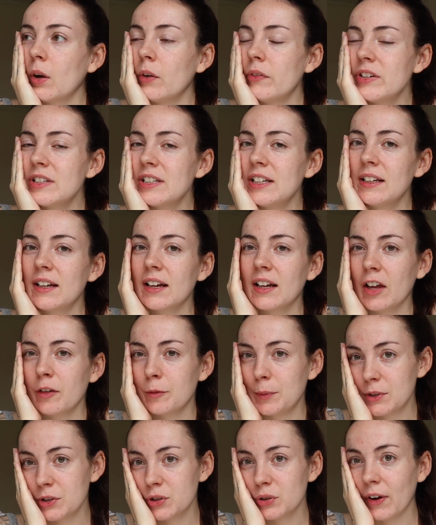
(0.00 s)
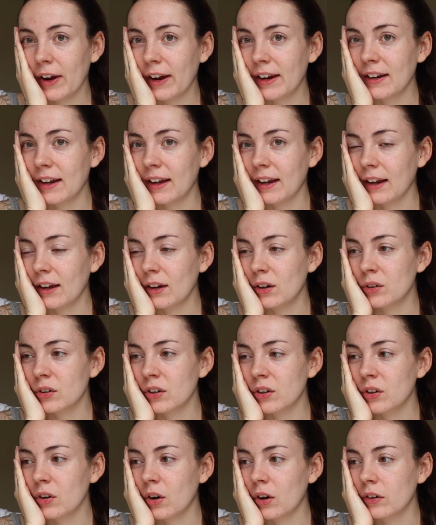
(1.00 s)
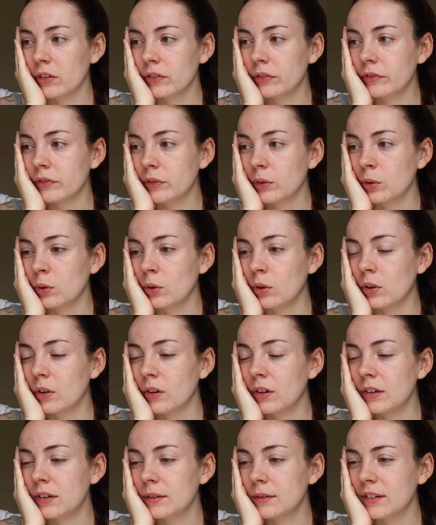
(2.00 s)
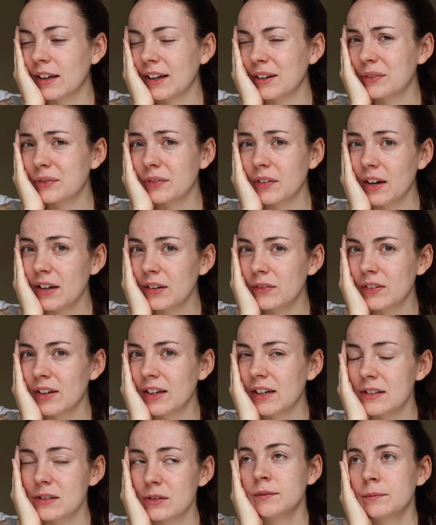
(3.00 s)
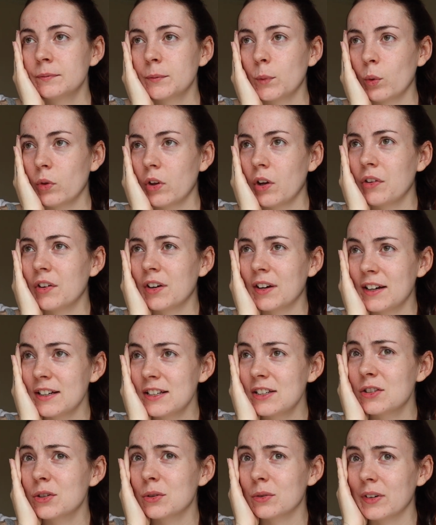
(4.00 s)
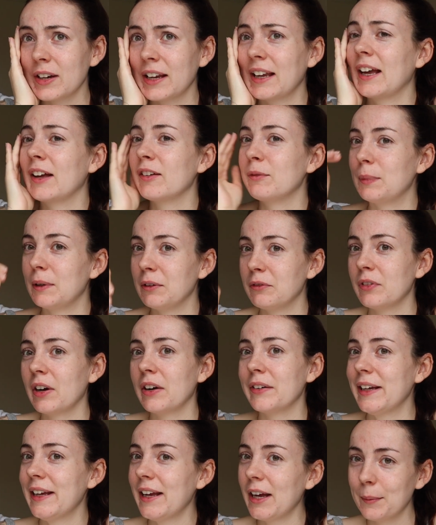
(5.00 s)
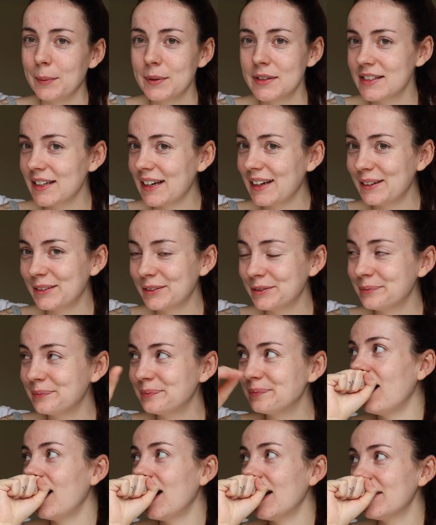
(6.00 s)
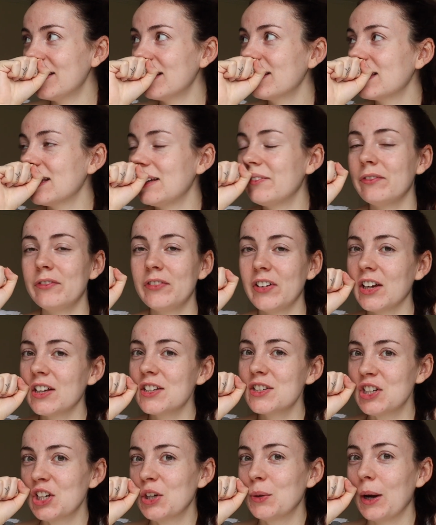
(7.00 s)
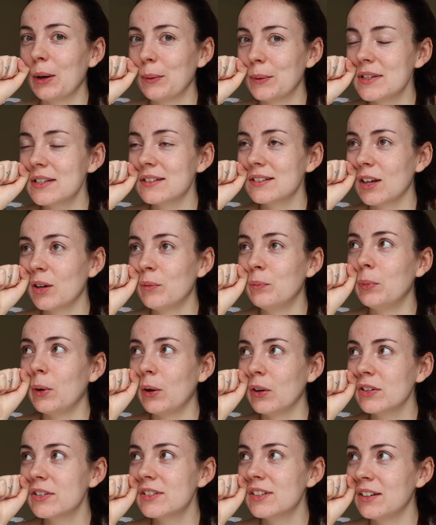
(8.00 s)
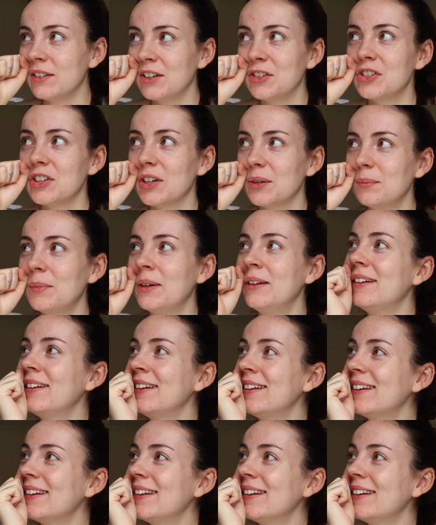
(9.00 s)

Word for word: obviously like I've been training on and off for like five years, although the last three have been very up and down. I think the first two I was a boss in the gym.